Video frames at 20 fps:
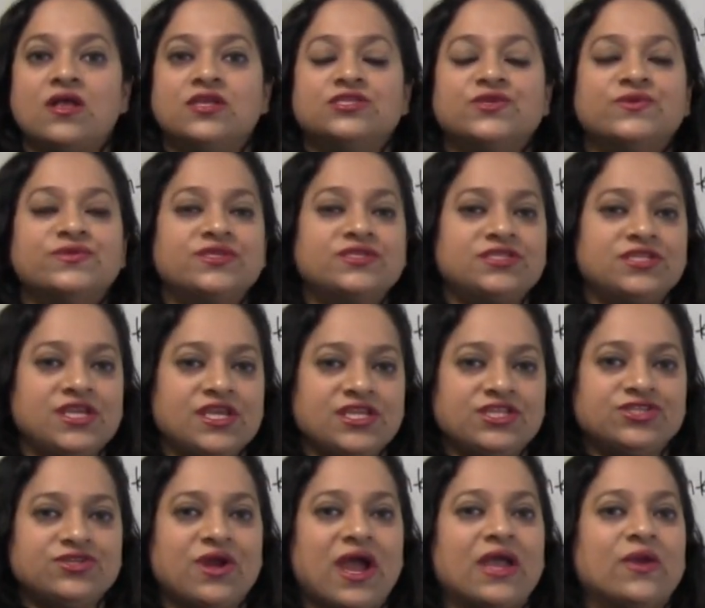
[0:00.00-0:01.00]
So as a
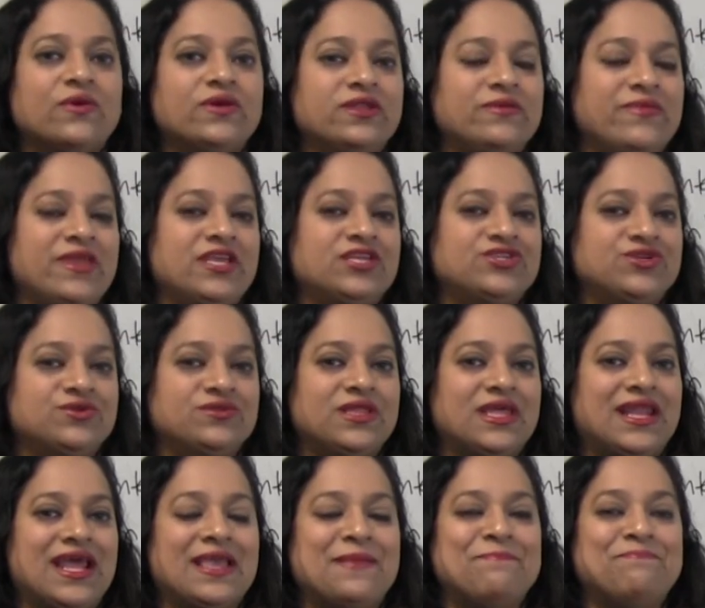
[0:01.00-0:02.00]
teacher, I want to make sure
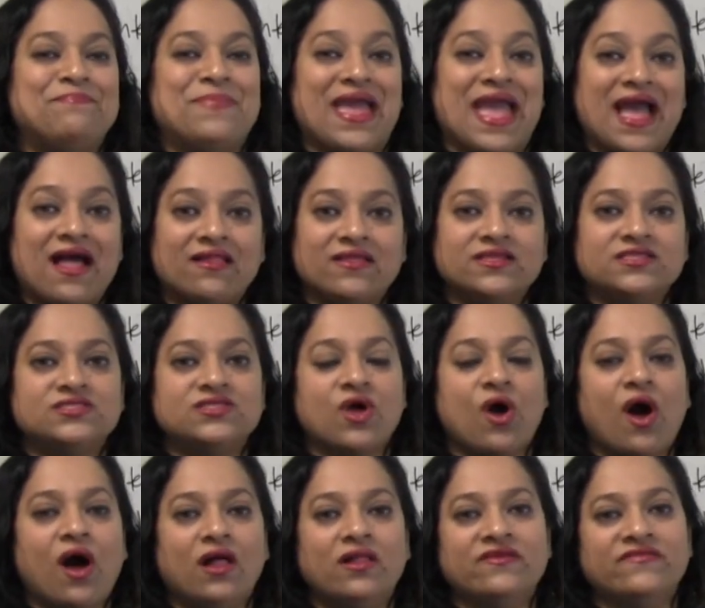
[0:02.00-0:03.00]
that I balance
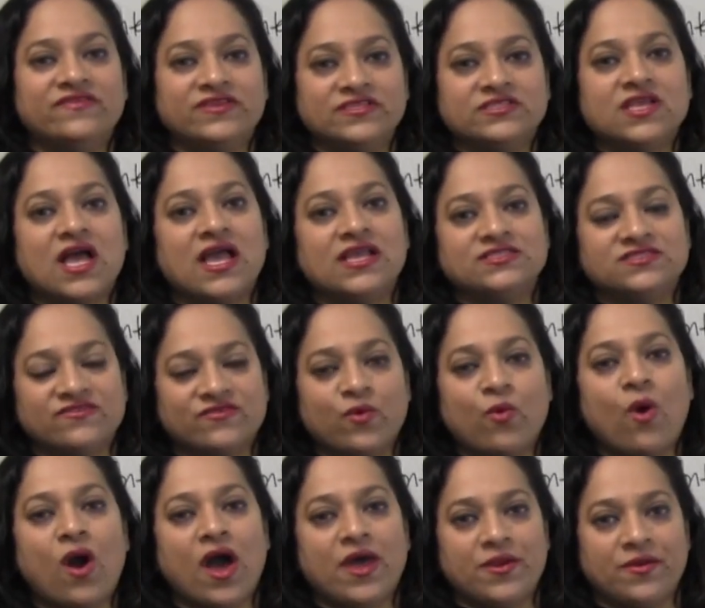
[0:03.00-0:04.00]
all of these kinds of
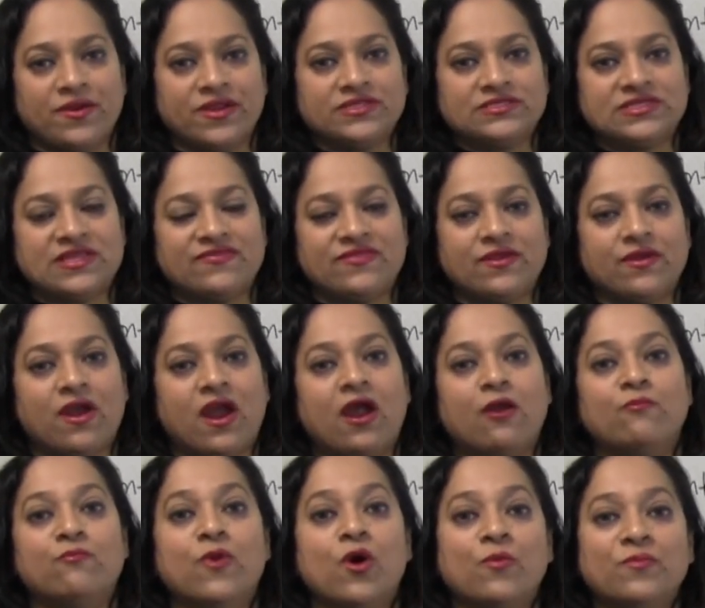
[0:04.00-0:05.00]
quadrants, that there
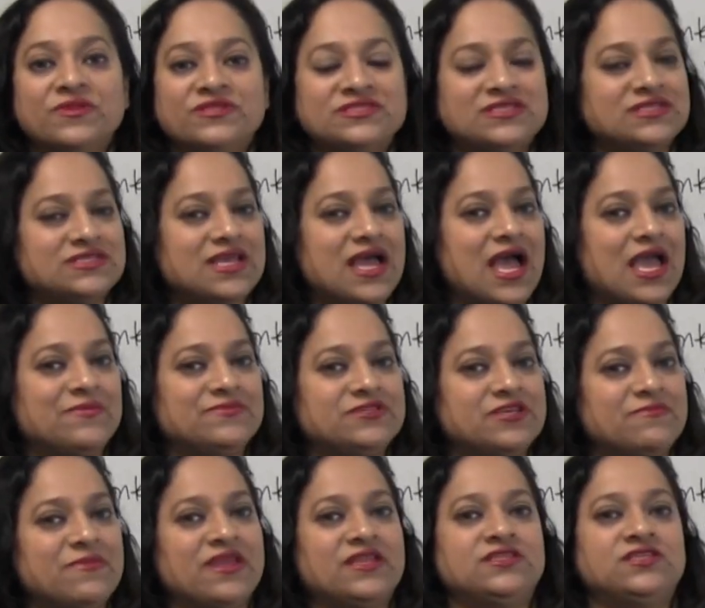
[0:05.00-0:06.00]
are moments and times
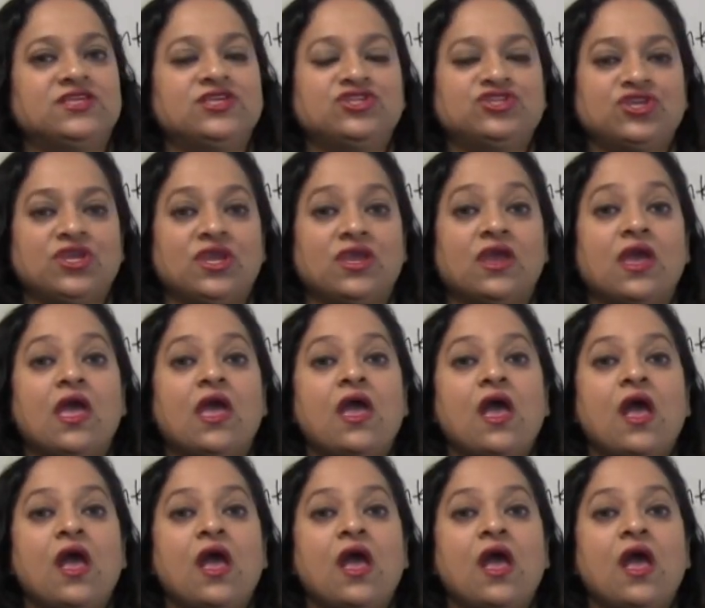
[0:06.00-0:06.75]
in my teaching